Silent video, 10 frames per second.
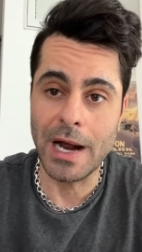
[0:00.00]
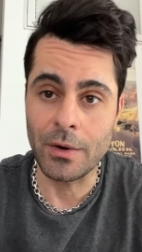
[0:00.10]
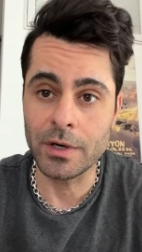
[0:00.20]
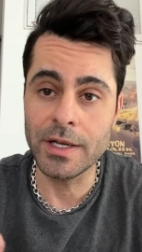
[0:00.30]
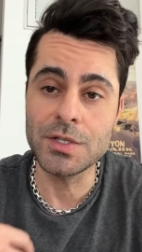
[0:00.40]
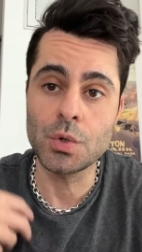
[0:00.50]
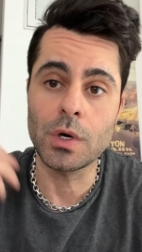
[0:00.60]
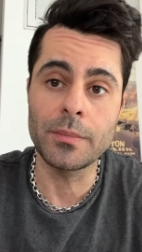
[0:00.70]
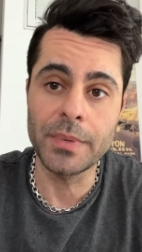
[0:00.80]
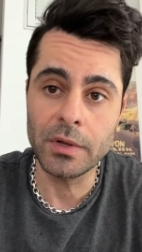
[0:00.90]
power is
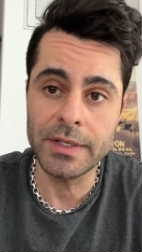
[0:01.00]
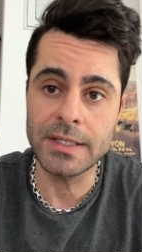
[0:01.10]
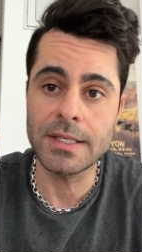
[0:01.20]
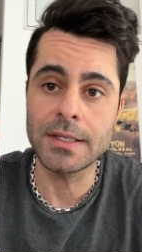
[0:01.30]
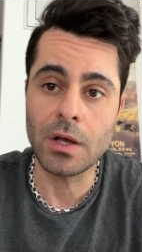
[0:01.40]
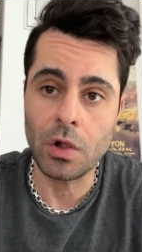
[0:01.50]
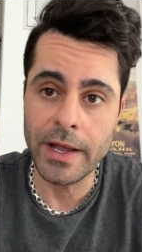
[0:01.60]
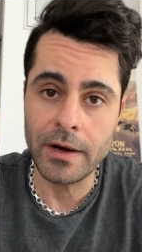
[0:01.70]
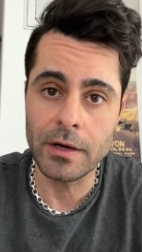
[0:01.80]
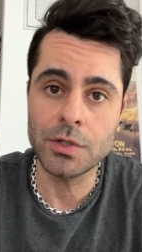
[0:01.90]
your ability to declare,